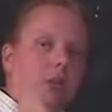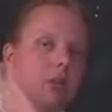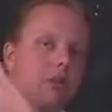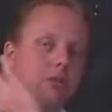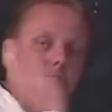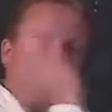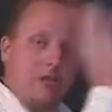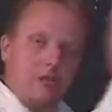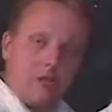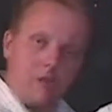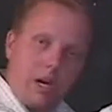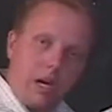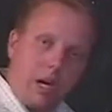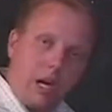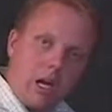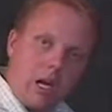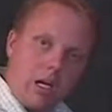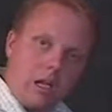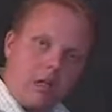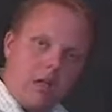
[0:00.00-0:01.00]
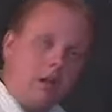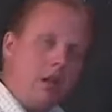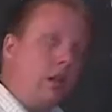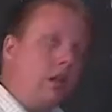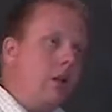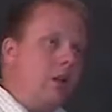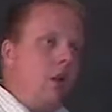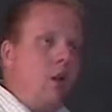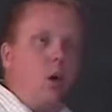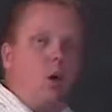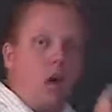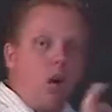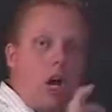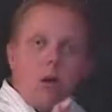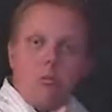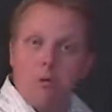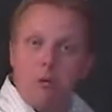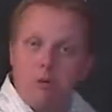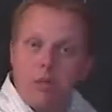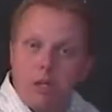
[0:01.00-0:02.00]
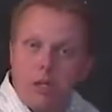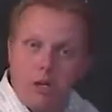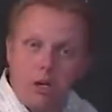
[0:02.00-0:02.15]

either in a straight line or not moving at